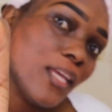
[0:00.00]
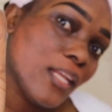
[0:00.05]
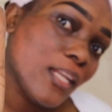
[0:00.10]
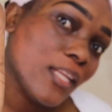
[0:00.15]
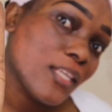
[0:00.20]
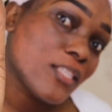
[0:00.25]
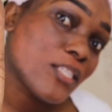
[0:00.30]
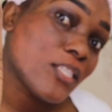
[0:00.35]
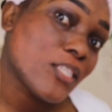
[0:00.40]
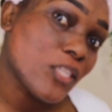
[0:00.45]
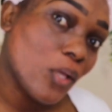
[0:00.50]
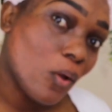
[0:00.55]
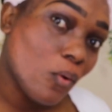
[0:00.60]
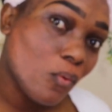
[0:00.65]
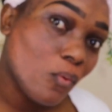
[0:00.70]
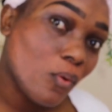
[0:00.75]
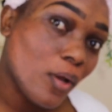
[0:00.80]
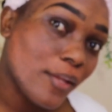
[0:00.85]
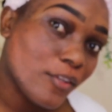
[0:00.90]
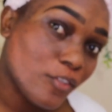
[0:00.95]
It is
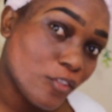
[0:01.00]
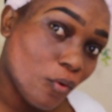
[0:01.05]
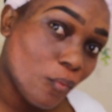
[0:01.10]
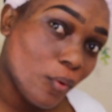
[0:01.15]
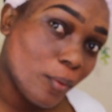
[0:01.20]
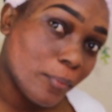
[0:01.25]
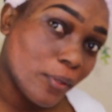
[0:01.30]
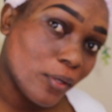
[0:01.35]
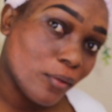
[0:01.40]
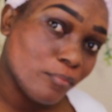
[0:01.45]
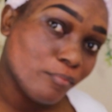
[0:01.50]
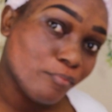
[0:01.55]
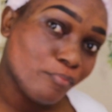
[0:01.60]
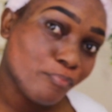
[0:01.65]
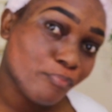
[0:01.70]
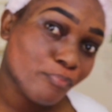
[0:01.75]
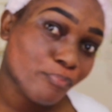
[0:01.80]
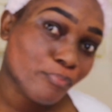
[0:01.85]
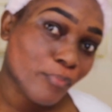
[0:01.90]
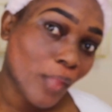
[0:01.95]
so adorable.
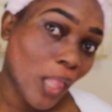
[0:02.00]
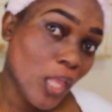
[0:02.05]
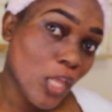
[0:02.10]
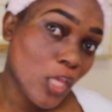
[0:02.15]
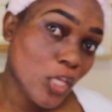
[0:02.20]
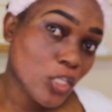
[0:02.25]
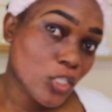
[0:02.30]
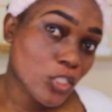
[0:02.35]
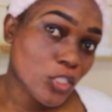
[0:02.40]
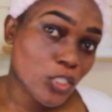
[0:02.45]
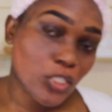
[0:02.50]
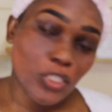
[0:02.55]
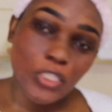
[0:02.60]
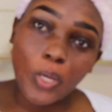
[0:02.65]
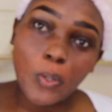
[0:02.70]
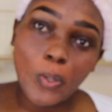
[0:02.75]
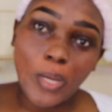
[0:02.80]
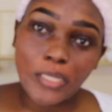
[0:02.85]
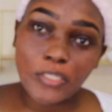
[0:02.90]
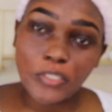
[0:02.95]

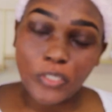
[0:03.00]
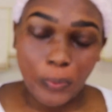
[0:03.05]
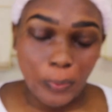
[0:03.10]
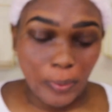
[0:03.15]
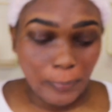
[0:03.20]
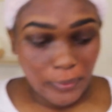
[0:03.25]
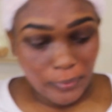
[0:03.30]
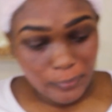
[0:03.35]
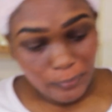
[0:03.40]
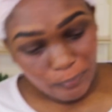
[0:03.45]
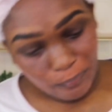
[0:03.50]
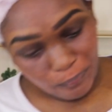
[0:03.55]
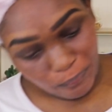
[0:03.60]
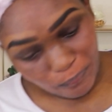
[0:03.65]
So adorable.